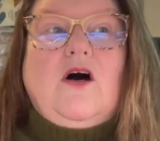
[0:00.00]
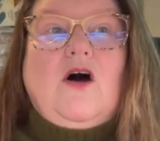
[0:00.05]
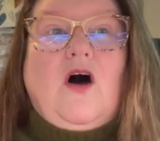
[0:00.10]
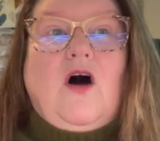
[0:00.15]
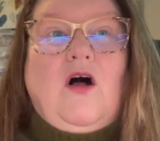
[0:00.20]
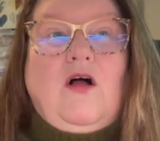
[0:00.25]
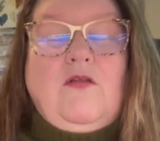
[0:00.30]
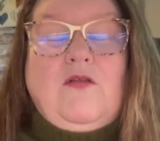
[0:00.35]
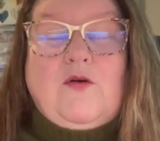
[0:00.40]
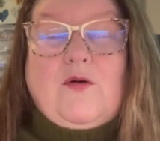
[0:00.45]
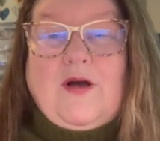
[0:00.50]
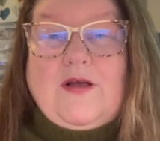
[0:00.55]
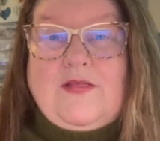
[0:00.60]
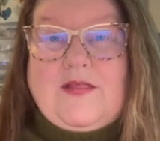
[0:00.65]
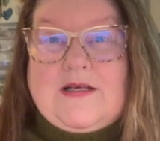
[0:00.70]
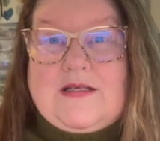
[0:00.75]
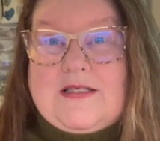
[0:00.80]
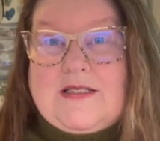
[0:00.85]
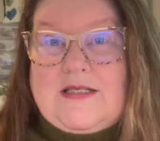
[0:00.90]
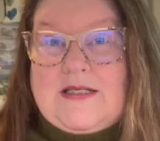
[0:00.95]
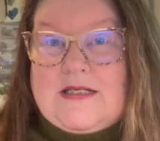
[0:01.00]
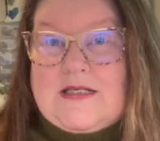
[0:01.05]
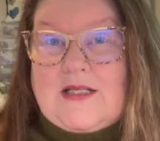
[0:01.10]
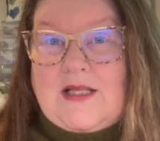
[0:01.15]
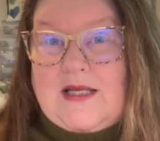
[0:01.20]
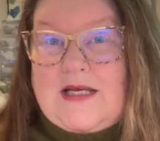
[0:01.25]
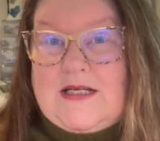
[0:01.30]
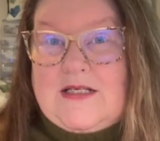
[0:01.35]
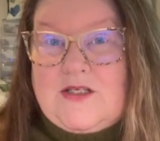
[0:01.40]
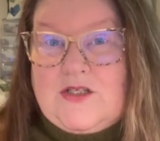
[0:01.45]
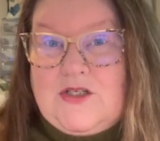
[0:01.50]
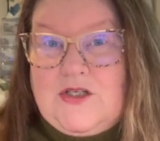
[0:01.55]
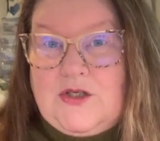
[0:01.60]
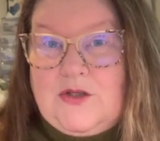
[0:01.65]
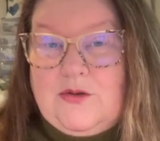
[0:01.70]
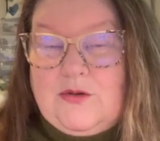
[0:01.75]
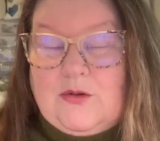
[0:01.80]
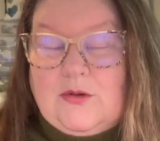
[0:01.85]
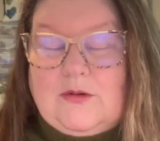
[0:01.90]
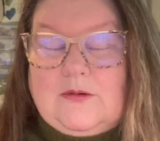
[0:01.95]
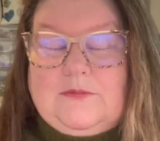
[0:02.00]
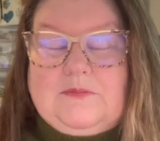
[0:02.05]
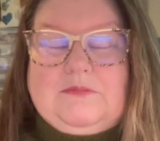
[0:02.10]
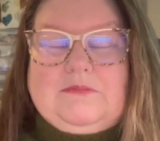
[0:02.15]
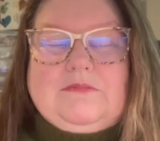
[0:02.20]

all the great things that dandelions do,